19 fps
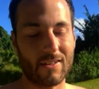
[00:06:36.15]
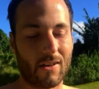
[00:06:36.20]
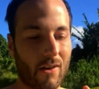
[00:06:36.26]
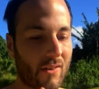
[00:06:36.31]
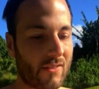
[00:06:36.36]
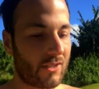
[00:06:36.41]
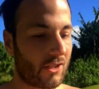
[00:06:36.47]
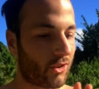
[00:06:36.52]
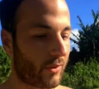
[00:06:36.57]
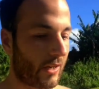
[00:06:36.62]

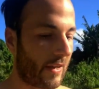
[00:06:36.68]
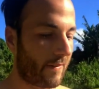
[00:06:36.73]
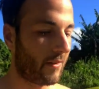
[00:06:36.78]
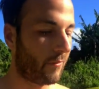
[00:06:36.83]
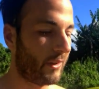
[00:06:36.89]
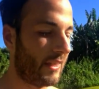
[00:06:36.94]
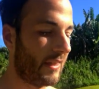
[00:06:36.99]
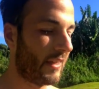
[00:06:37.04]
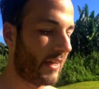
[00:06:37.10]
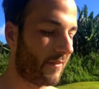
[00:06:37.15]
Ours is traveling.
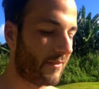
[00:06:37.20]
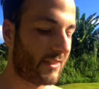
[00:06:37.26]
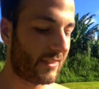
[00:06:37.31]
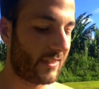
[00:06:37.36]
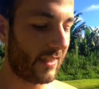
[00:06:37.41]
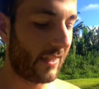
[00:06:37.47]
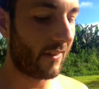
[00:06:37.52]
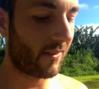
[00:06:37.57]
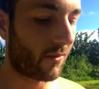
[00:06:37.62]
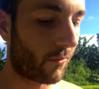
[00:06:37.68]
We love
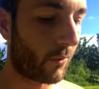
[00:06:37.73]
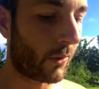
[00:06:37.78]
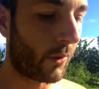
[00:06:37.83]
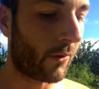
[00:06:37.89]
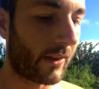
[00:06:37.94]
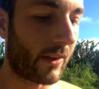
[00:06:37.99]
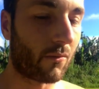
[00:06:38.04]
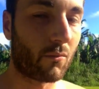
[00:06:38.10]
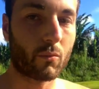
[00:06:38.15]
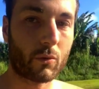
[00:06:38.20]
seeing the
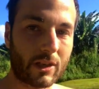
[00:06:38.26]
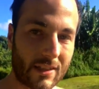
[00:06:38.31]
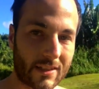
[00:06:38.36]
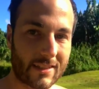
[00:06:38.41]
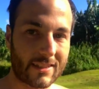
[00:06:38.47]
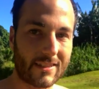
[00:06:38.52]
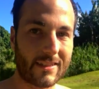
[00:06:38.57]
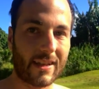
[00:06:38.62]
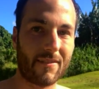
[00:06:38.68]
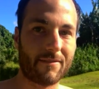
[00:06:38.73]
world, and real
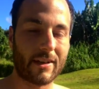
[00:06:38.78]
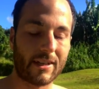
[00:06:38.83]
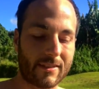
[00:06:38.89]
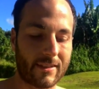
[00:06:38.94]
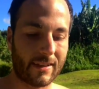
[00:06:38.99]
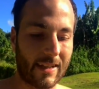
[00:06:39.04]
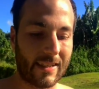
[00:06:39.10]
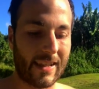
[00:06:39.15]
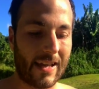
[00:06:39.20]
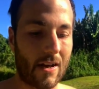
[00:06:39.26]
estate
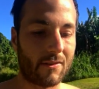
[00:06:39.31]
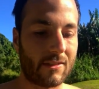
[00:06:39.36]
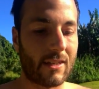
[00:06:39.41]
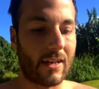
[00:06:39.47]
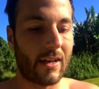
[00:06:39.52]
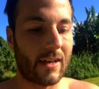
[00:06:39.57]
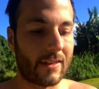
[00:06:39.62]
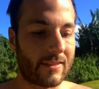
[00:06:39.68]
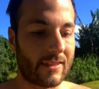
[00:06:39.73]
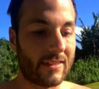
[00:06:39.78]
investing allows
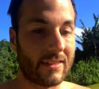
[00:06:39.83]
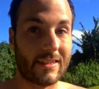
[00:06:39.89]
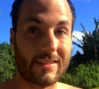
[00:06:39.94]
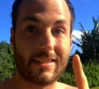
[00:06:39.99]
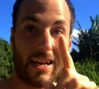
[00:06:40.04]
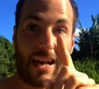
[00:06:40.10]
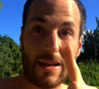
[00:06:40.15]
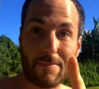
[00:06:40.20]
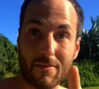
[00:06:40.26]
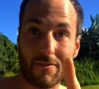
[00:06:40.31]
us, and the
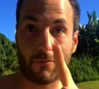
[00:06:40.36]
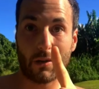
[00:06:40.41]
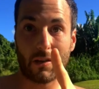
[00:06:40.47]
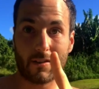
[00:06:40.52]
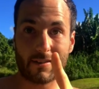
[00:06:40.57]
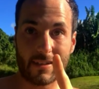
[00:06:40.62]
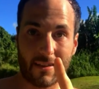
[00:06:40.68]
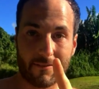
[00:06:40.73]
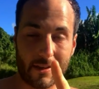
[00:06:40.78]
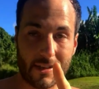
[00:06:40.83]
type of real
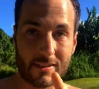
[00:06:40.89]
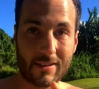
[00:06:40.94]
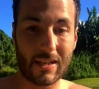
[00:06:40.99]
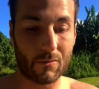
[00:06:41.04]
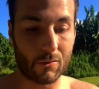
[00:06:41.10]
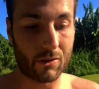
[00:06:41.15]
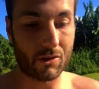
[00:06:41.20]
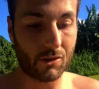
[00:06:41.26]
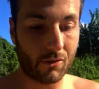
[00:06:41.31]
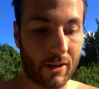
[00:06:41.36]
estate investing
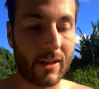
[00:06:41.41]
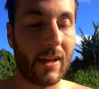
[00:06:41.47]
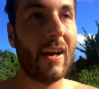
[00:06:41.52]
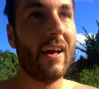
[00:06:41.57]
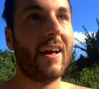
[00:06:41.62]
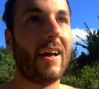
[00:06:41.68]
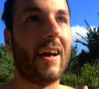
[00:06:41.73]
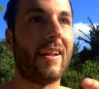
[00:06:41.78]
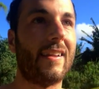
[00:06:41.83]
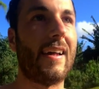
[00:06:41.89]
that we're doing
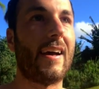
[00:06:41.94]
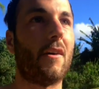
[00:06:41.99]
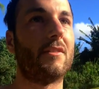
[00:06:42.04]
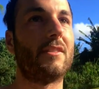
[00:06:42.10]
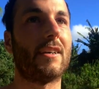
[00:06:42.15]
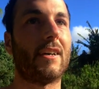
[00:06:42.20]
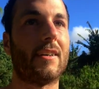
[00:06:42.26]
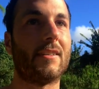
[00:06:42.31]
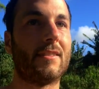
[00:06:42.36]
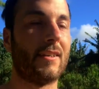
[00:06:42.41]

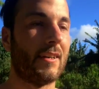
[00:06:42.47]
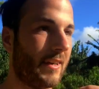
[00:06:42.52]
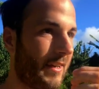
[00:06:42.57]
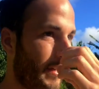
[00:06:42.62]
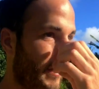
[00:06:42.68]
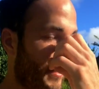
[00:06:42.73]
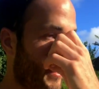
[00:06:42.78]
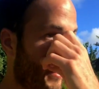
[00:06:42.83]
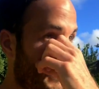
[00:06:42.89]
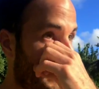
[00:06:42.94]
allows us
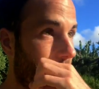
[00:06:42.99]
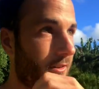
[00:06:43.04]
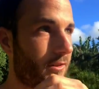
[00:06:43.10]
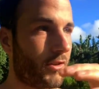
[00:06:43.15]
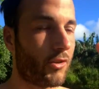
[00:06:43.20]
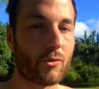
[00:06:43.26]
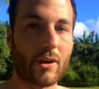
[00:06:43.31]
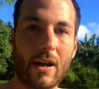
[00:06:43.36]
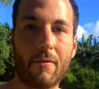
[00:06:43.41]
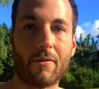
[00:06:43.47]
to
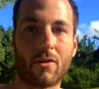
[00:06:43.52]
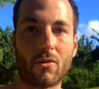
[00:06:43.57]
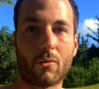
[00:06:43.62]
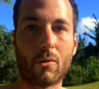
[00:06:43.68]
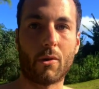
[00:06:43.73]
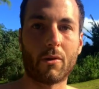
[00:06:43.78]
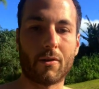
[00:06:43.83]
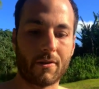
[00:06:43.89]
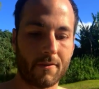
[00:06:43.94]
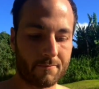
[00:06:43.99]
travel the
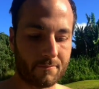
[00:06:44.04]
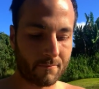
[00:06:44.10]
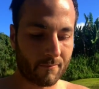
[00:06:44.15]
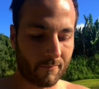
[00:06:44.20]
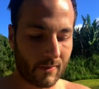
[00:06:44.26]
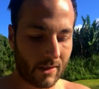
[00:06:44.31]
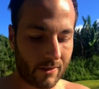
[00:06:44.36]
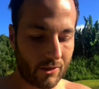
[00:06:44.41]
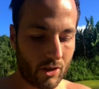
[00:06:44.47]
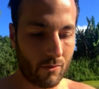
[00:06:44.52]
world
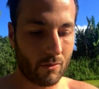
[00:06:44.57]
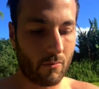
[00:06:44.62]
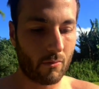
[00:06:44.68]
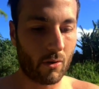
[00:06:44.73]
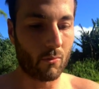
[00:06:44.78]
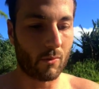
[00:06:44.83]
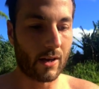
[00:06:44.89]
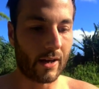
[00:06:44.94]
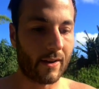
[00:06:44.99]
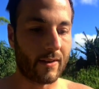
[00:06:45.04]
and do what
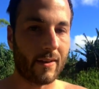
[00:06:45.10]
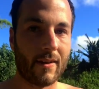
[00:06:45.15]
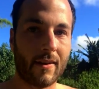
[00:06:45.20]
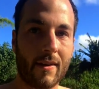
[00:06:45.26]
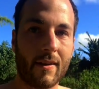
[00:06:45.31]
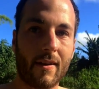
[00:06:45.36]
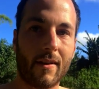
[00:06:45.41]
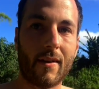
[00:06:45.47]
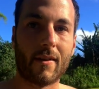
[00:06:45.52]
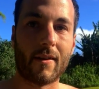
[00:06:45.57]
we want,
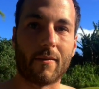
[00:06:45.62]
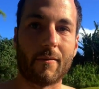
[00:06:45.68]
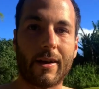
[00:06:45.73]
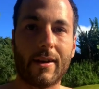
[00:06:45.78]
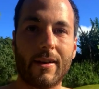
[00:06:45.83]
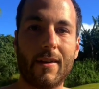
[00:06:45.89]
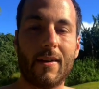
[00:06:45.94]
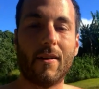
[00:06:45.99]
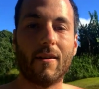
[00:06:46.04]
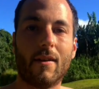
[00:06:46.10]

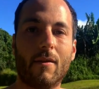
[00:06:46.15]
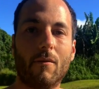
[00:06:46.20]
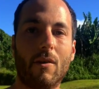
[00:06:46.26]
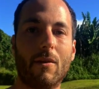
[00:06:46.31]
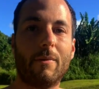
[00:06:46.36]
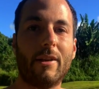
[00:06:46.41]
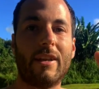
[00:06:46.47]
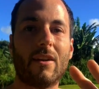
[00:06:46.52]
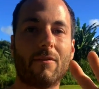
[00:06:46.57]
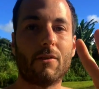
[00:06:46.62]
right?
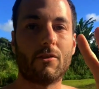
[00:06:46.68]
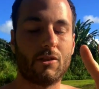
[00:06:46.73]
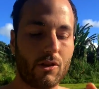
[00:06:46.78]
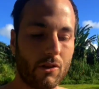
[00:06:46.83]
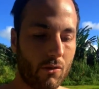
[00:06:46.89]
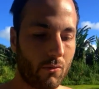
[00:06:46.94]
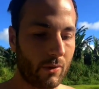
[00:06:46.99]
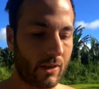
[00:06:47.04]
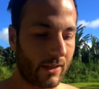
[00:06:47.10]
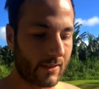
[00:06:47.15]
We've been here for
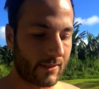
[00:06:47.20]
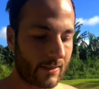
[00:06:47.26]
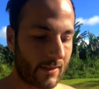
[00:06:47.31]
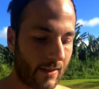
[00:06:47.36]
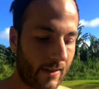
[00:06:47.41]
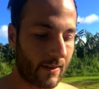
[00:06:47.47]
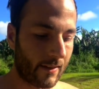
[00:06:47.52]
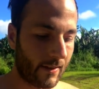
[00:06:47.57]
2 weeks.